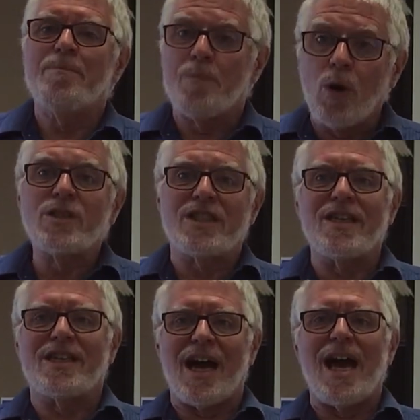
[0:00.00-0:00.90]
Most
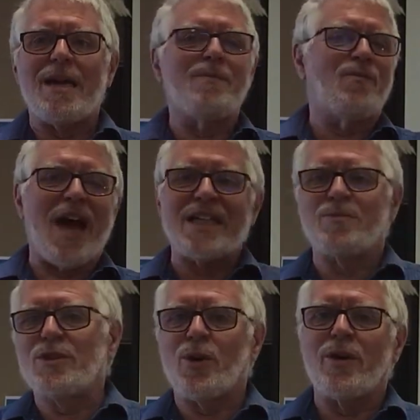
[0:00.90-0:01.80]
of the time,
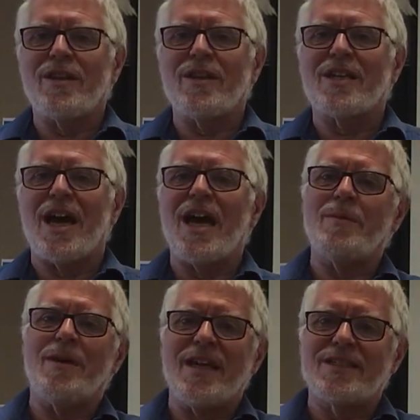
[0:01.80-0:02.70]
vast majority of the
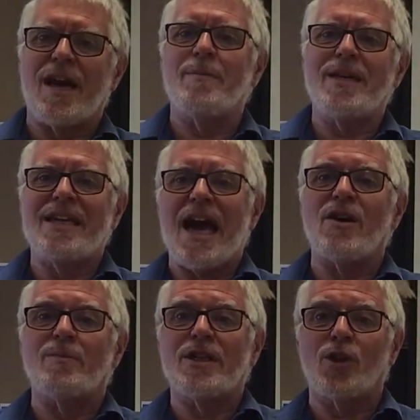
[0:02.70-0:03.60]
time, it's coming
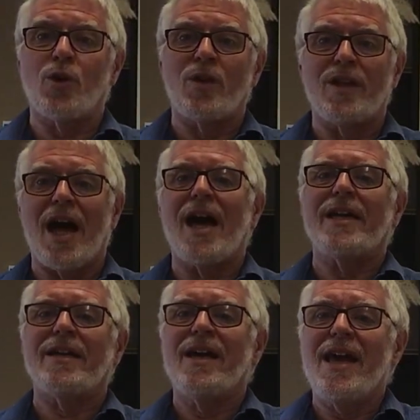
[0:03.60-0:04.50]
down a maternal
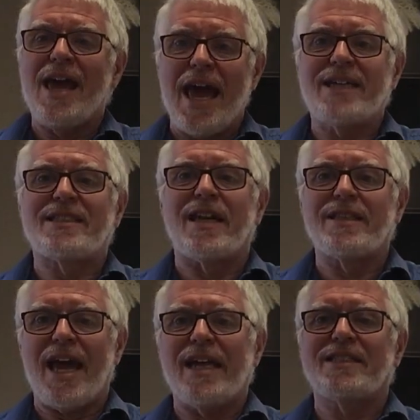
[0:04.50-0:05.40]
line, egg cell
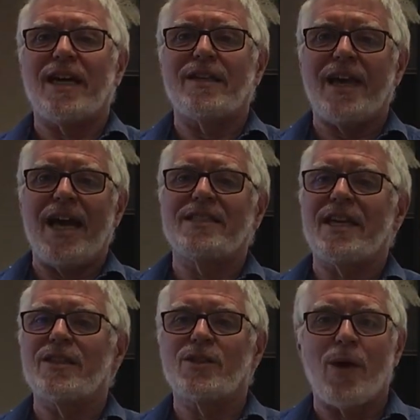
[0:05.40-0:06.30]
to egg cell to egg
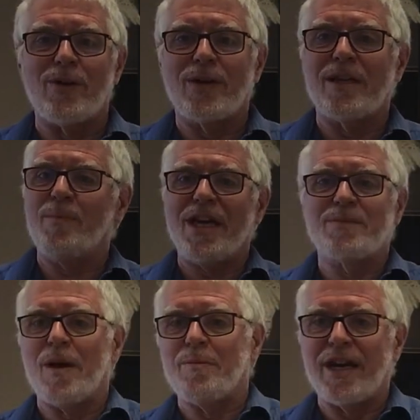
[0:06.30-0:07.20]
cell. So I don't get to
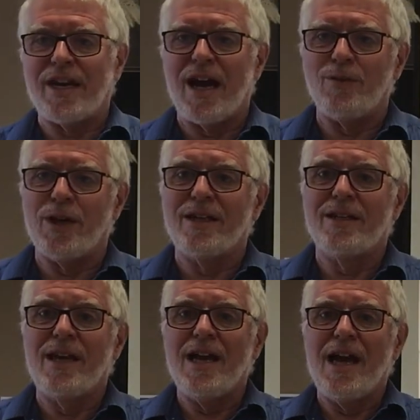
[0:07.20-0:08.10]
pass my mitochondria
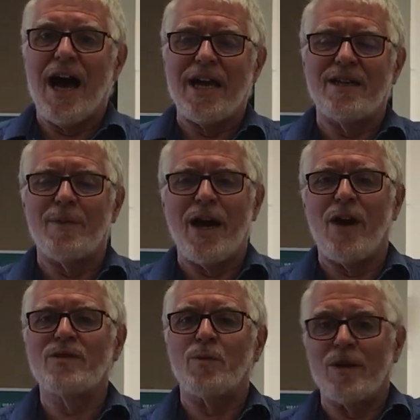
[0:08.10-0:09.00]
onto my
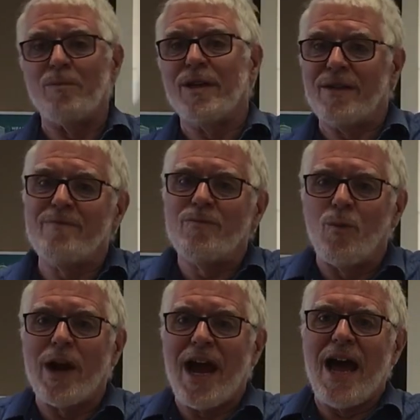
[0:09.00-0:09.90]
offspring, but
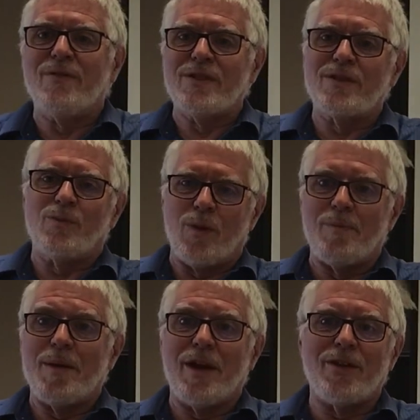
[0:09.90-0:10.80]
what I have is
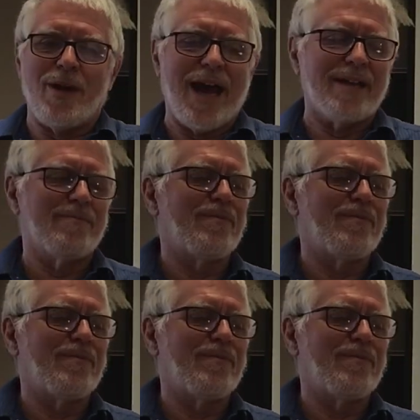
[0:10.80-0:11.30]
what my mother had.